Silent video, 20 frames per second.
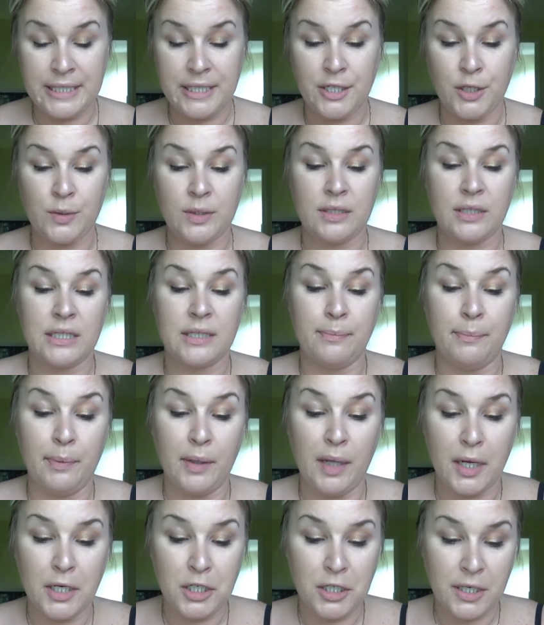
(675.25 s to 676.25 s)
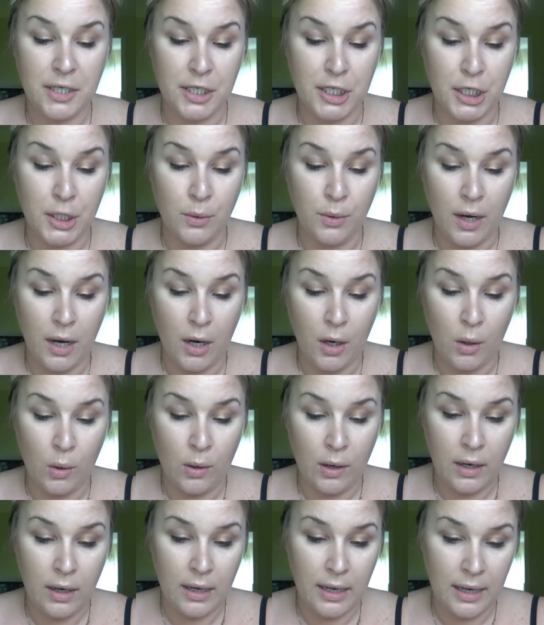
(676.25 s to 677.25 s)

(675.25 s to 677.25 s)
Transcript: to use this blush duo.